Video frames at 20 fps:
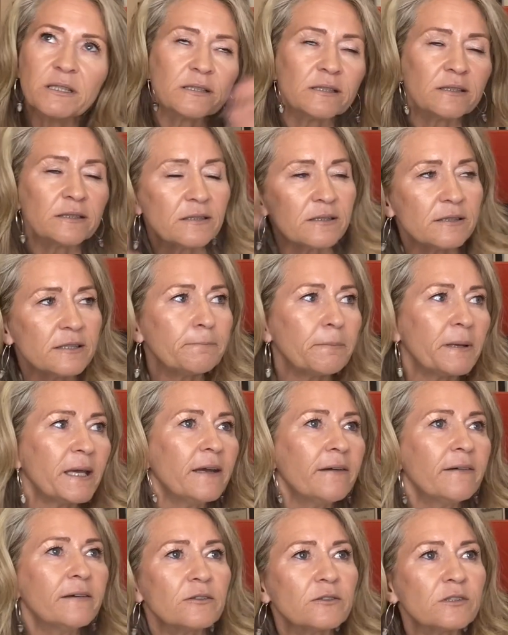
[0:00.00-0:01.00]
this is this
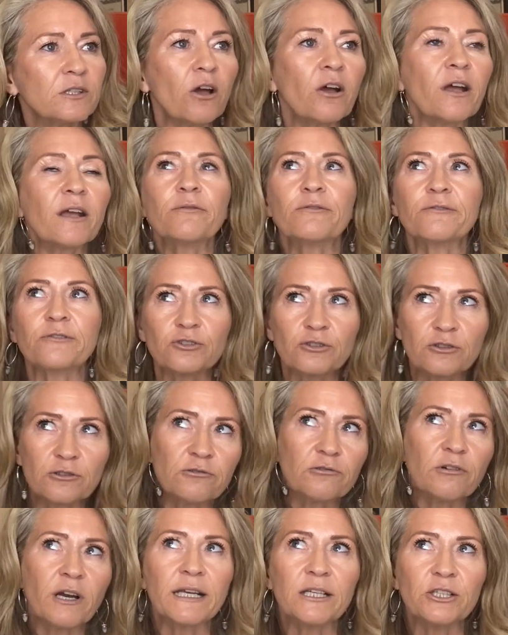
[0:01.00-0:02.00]
period of time for
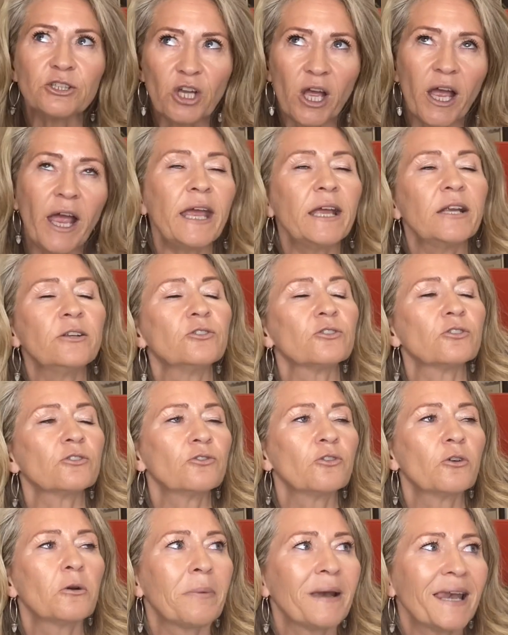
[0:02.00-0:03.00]
great change
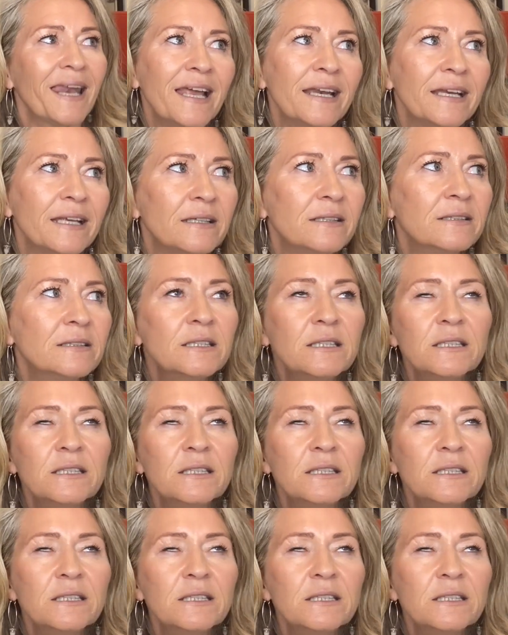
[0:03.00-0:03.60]
on your planet.